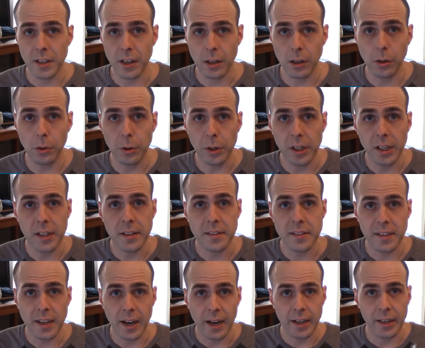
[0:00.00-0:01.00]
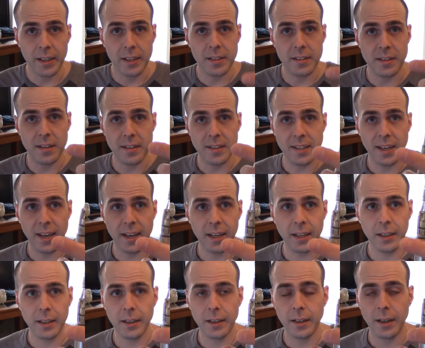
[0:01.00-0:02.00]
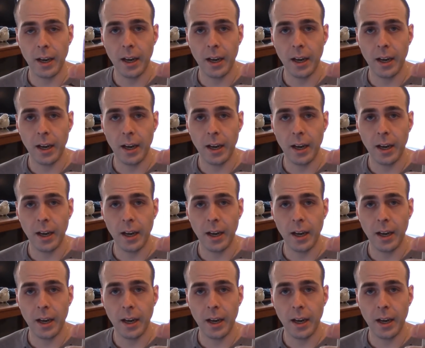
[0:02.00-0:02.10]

included inside is the tank